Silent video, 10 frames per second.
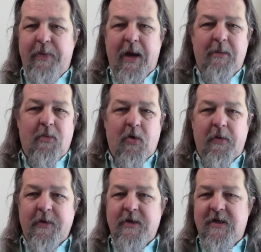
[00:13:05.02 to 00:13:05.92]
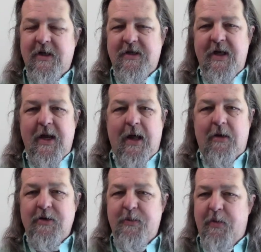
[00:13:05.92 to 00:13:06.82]
pay more than
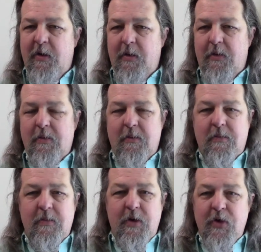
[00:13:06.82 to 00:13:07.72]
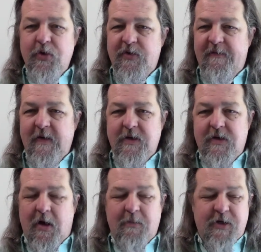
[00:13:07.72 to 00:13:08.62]
$60 per used
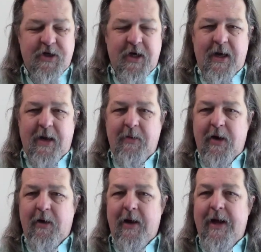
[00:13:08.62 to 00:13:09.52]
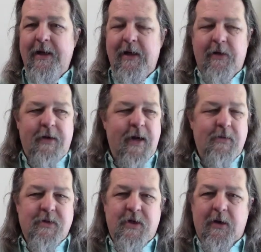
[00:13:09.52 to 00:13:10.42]
Vendstar machine. I went online the other day
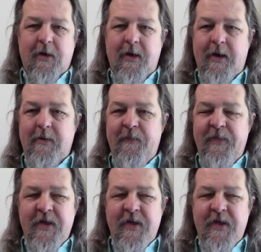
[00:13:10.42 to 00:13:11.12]
and was looking at them.